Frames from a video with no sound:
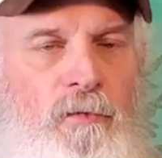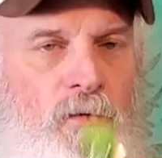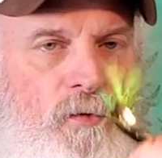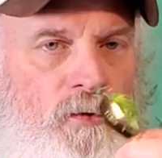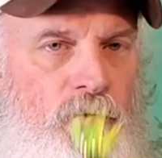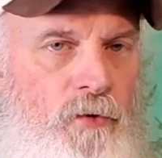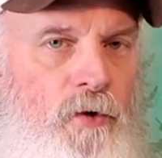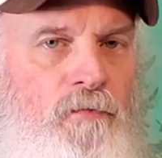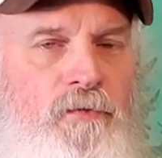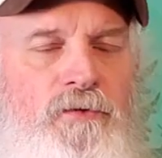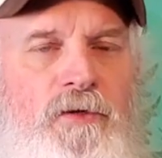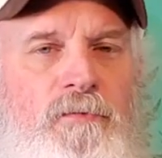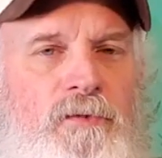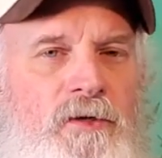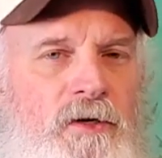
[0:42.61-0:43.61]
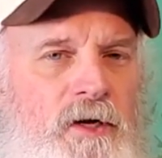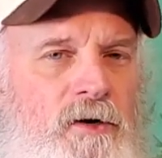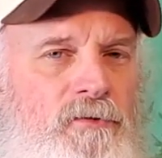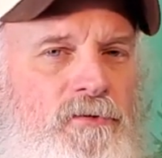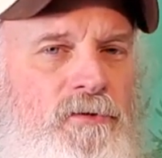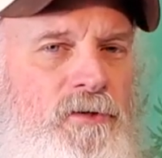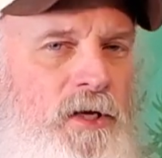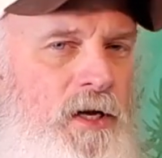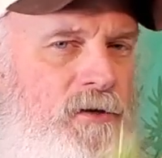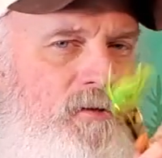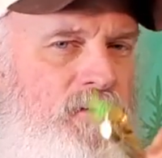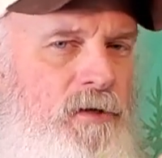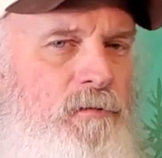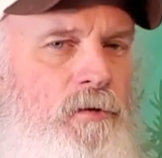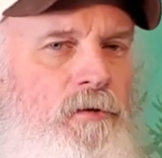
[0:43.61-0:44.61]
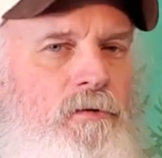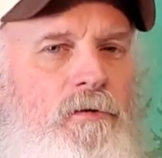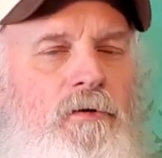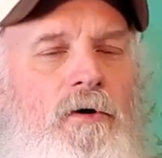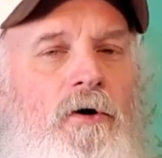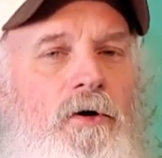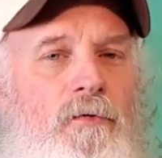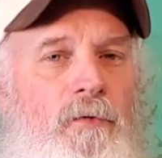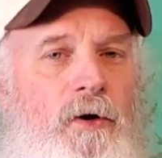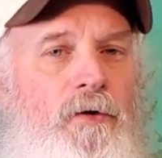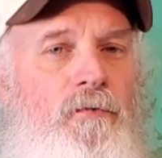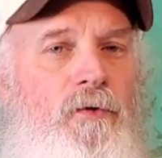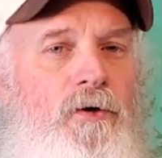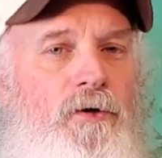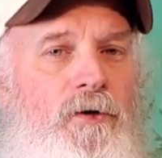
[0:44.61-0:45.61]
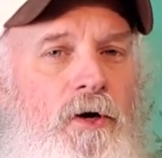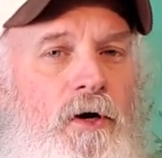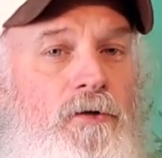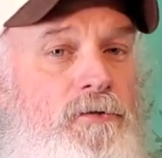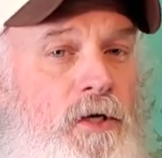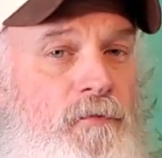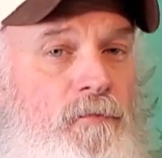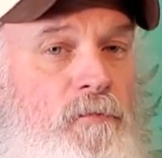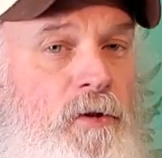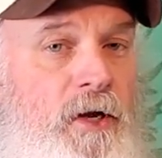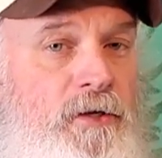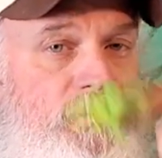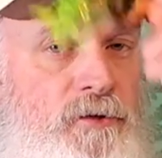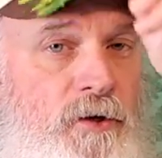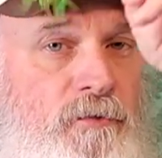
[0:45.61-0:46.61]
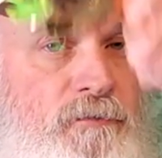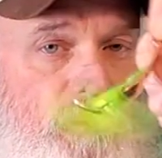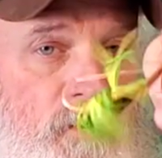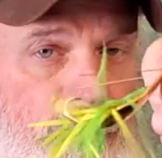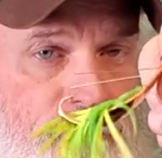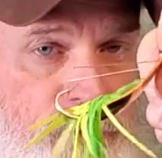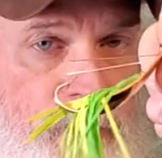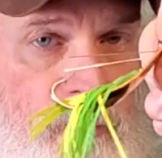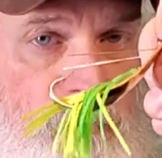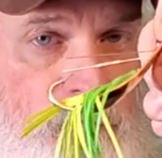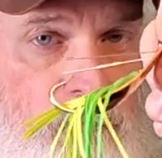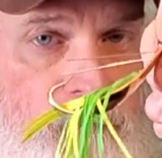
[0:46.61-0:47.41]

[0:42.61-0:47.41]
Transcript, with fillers: We're going to go over something else kind of similar. Are you ready to run guns? Time for blast off. Let's go.